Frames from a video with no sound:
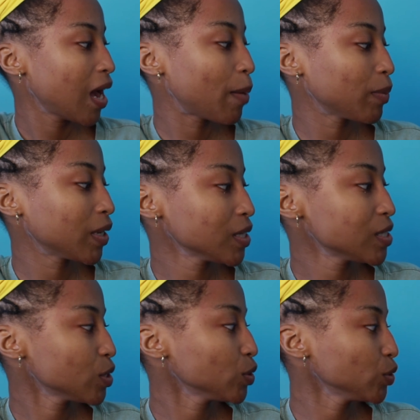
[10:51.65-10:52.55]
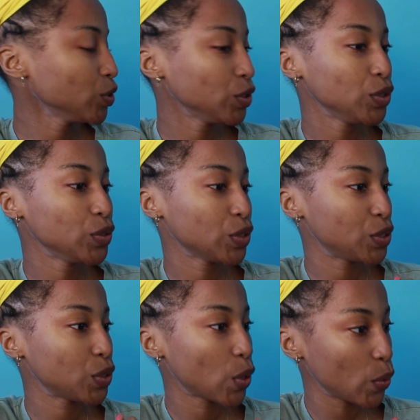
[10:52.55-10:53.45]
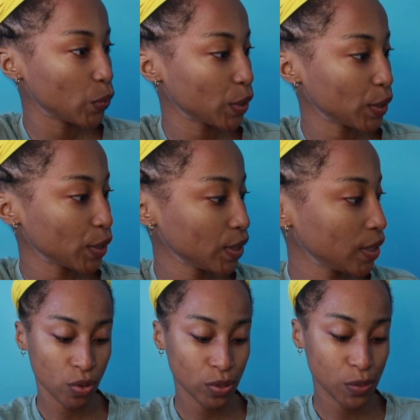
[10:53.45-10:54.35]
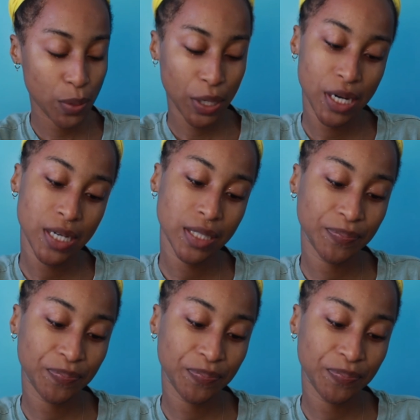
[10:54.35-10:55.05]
I'm gonna still use a toner, rose water.